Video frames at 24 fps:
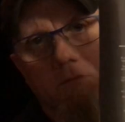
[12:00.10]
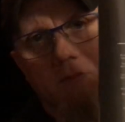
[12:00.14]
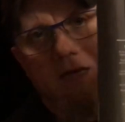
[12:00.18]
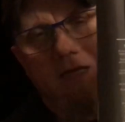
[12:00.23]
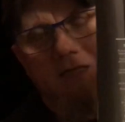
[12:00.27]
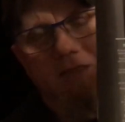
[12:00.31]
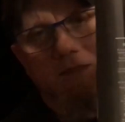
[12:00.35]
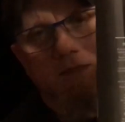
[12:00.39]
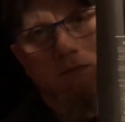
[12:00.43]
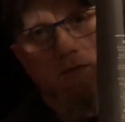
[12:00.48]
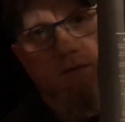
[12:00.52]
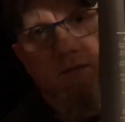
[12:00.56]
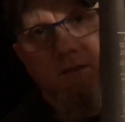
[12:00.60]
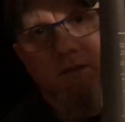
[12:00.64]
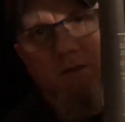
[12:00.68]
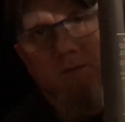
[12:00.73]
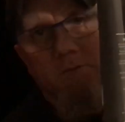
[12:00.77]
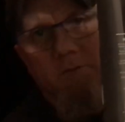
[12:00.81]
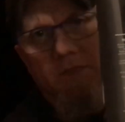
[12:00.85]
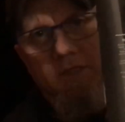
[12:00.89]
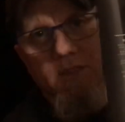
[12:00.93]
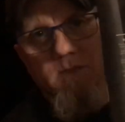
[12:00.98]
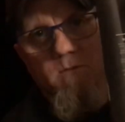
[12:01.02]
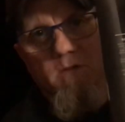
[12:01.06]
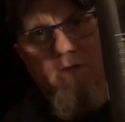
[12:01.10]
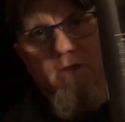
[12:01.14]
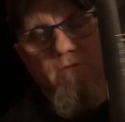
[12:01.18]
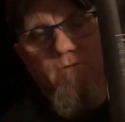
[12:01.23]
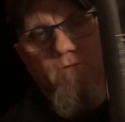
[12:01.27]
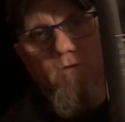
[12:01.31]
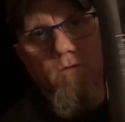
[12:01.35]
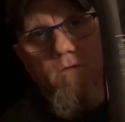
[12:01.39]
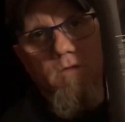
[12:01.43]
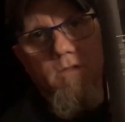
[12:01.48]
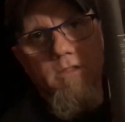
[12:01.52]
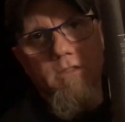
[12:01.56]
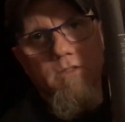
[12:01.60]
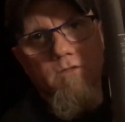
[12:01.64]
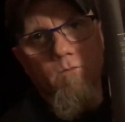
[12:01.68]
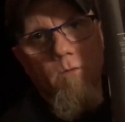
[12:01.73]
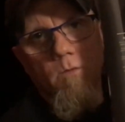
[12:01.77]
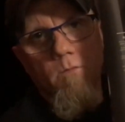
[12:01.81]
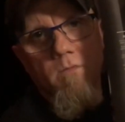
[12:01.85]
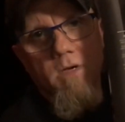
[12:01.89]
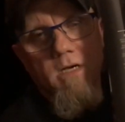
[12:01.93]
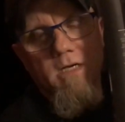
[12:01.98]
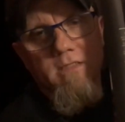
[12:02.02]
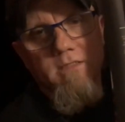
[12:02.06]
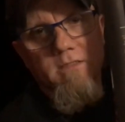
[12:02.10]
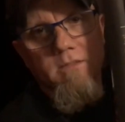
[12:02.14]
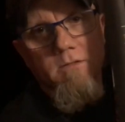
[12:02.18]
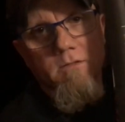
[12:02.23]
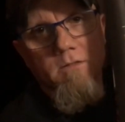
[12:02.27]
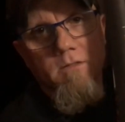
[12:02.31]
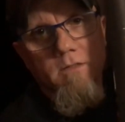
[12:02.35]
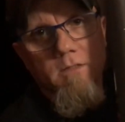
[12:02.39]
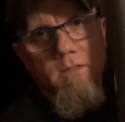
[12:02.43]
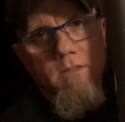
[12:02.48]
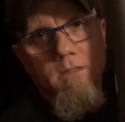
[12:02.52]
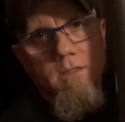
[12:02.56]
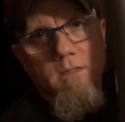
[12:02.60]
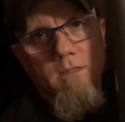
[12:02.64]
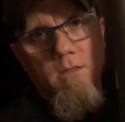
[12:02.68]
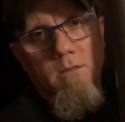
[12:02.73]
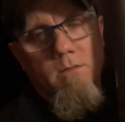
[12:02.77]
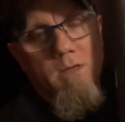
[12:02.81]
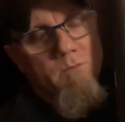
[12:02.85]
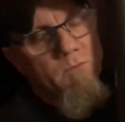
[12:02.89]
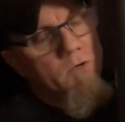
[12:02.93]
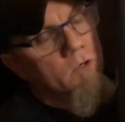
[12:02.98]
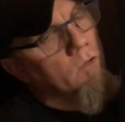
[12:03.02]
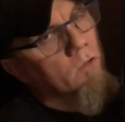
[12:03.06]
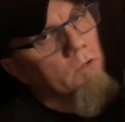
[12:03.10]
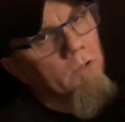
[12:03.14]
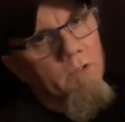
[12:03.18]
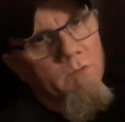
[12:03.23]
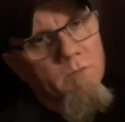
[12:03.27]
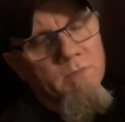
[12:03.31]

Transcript: Master, bass player vocalist with Master, among other